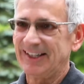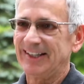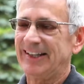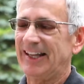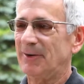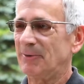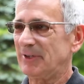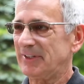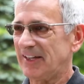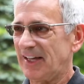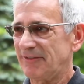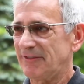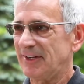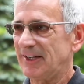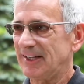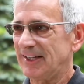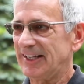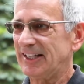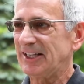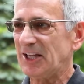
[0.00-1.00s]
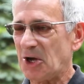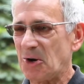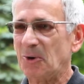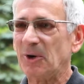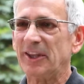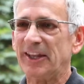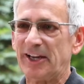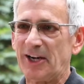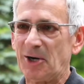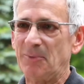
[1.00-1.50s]
They were definitely
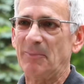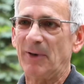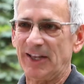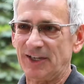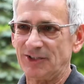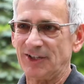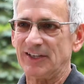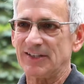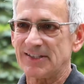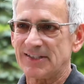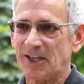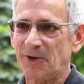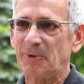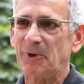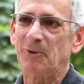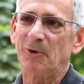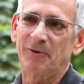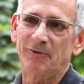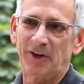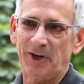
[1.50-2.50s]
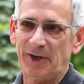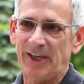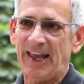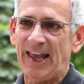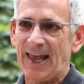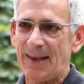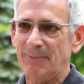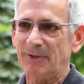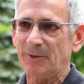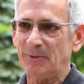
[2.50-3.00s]
lower than our budget, so we were very
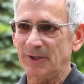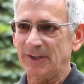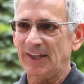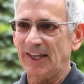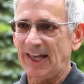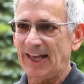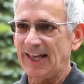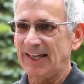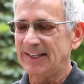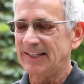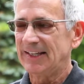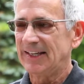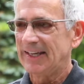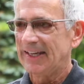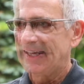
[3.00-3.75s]
happy with that.